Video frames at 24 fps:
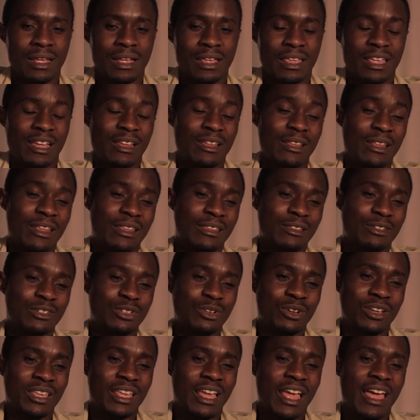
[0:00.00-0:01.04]

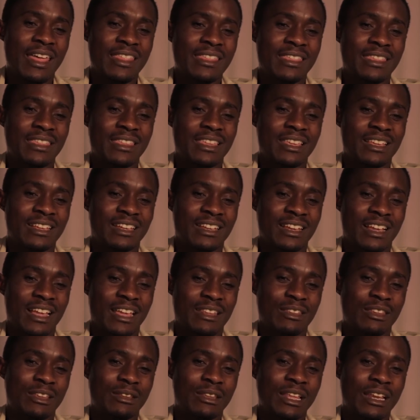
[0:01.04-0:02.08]
I think
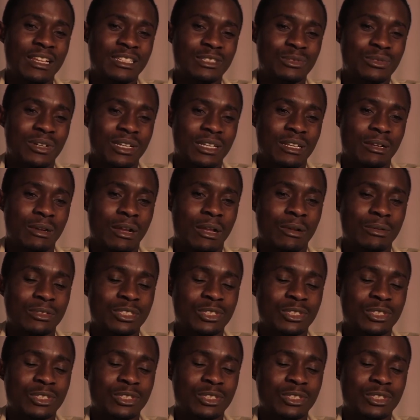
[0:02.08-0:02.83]
the last word I